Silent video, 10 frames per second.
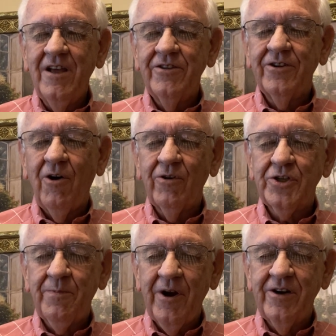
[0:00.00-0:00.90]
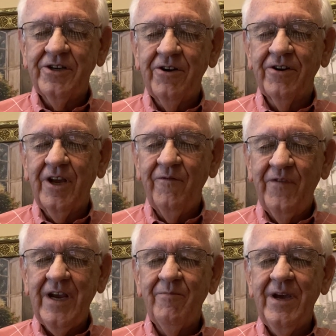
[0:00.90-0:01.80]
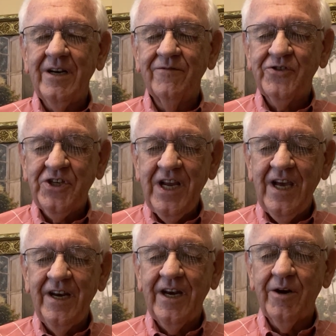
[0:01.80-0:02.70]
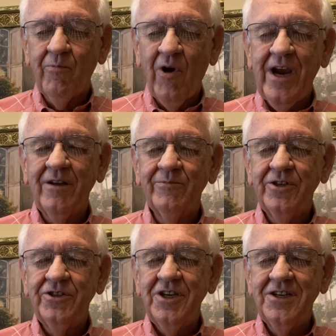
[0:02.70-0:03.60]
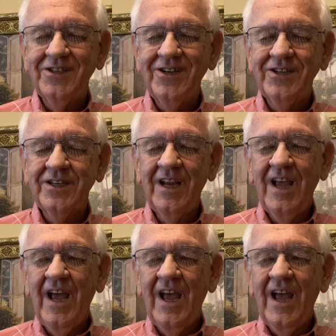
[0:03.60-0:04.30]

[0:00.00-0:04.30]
The Holy Spirit is here to convict men of sin and to bring them to Jesus.